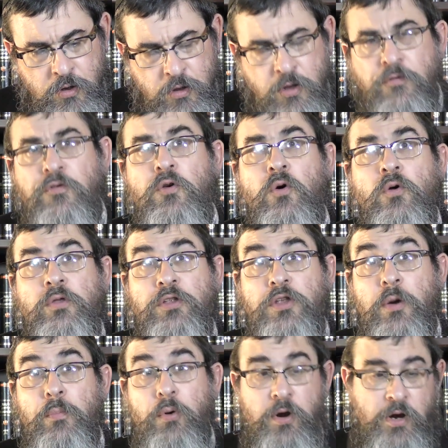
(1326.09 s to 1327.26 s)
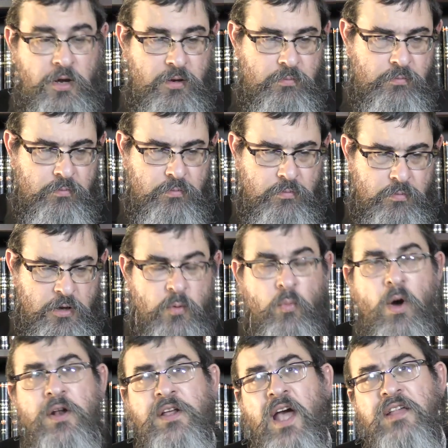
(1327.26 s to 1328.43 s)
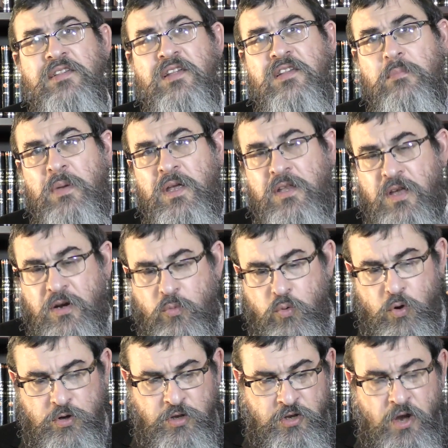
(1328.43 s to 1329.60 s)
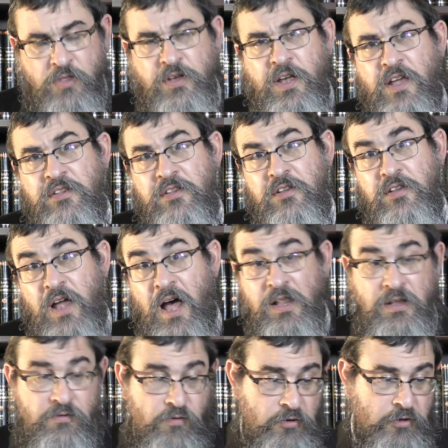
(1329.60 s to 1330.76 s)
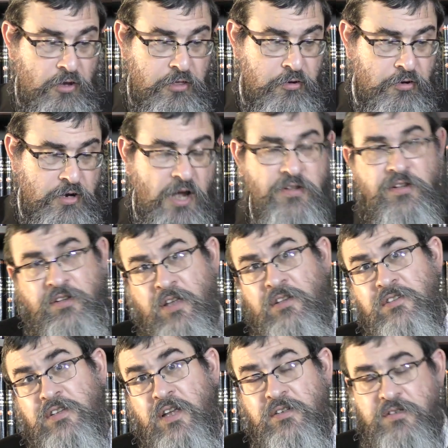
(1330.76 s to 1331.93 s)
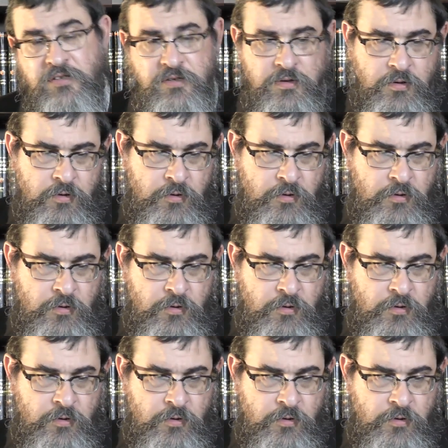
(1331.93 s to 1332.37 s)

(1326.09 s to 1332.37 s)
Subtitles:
the fuel that they're burning, in one case it's meat and wood, in the other case it's olive oil, in the third case it's incense,